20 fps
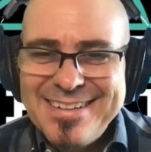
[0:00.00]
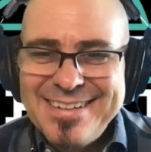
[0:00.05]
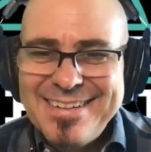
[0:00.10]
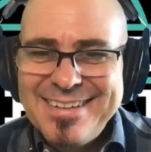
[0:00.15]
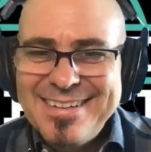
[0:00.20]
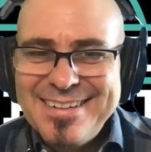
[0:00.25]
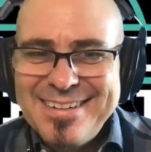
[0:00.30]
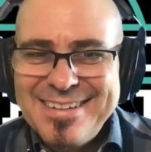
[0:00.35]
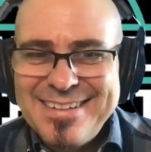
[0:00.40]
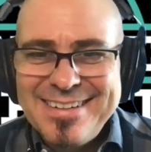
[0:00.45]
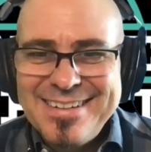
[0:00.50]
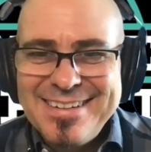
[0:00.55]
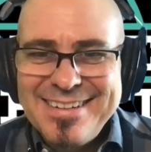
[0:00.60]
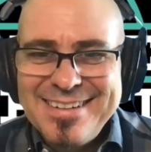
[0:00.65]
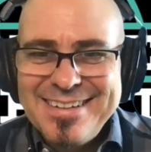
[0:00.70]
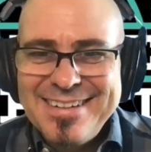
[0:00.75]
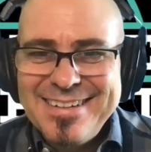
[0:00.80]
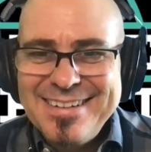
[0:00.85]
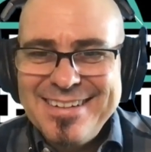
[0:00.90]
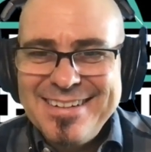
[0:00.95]

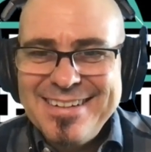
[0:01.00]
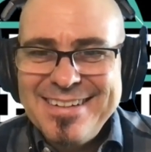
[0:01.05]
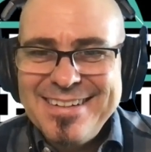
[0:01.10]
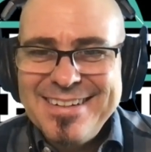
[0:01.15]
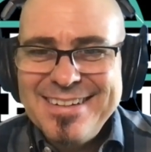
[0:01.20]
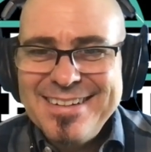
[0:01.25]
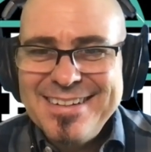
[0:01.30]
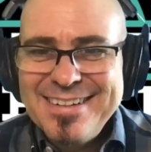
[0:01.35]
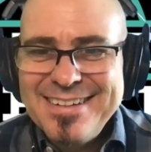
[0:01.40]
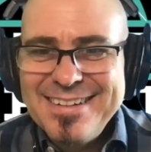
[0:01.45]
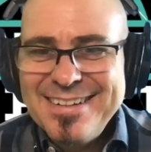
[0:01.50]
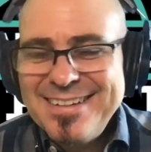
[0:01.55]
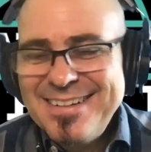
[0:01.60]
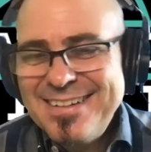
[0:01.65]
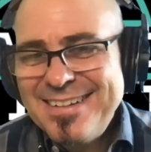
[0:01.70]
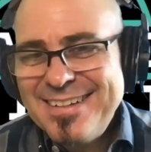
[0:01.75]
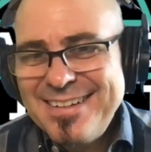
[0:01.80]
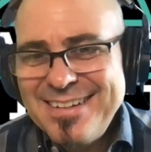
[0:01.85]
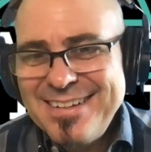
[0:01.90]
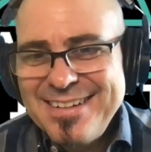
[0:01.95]

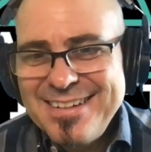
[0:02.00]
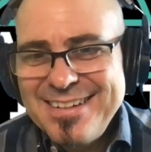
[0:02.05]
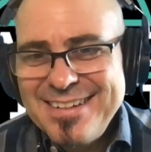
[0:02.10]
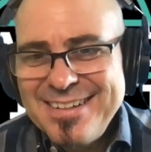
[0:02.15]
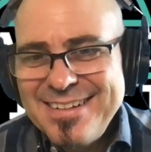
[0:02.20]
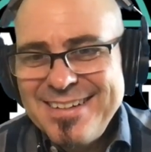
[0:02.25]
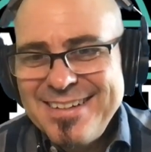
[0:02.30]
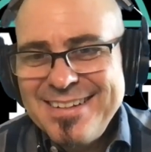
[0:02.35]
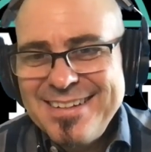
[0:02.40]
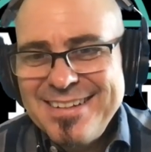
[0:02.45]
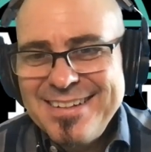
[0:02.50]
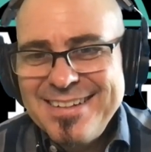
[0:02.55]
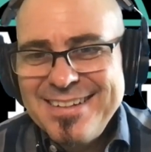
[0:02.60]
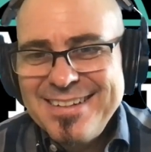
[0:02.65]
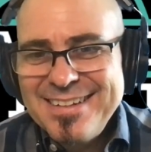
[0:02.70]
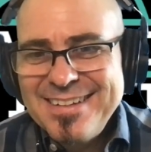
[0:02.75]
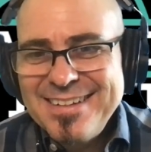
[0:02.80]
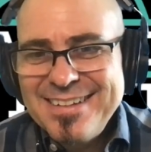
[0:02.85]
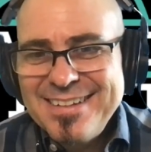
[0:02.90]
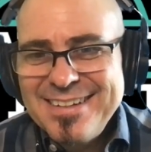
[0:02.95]

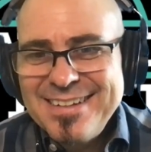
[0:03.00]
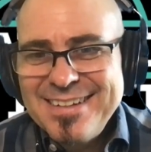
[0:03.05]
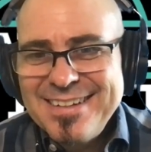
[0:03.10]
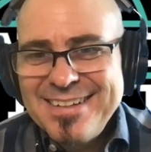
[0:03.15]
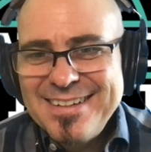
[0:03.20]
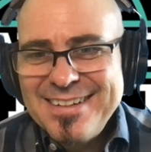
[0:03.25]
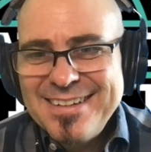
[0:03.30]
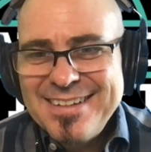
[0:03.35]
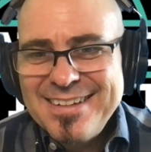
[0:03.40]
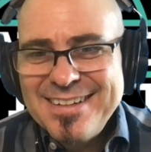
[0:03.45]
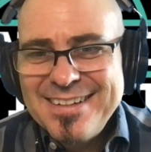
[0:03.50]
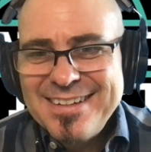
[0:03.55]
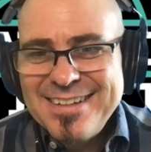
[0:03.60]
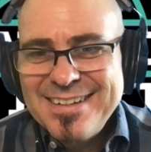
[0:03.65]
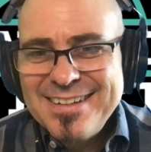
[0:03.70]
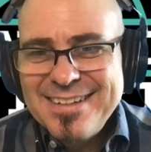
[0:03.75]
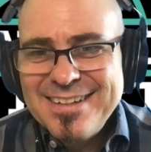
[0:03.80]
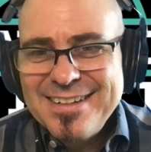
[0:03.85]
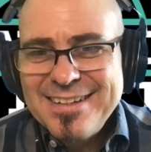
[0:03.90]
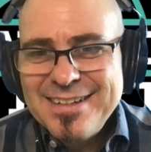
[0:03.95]

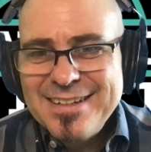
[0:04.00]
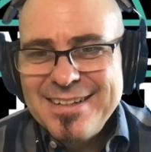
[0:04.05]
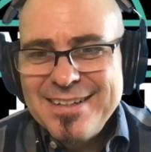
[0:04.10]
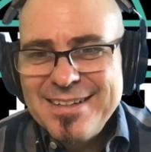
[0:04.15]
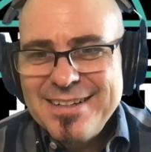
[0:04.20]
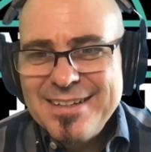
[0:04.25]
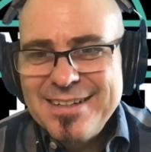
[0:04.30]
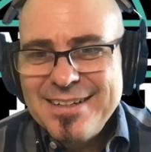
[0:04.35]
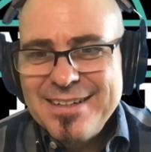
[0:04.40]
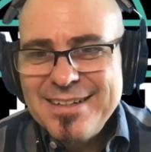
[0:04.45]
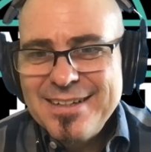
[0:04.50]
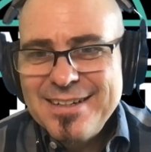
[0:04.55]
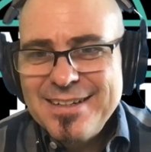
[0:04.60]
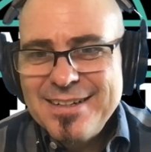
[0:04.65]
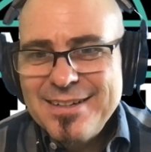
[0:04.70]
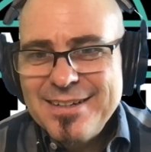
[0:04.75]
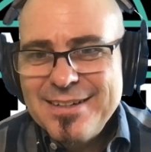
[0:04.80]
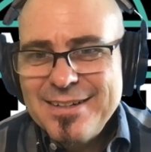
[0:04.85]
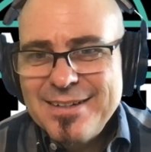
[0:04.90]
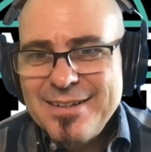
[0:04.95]

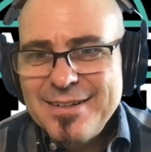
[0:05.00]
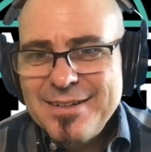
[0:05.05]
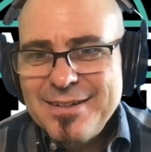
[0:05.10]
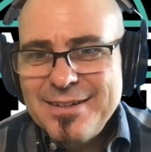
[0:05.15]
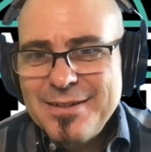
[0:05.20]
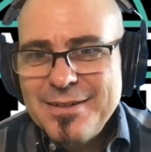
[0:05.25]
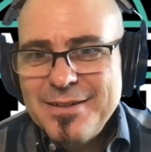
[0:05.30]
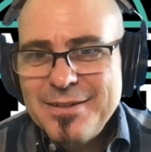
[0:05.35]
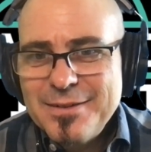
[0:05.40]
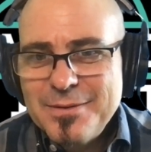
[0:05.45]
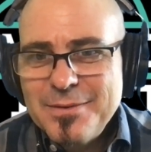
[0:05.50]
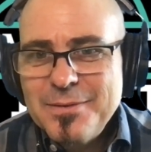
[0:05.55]
The person shown says nothing.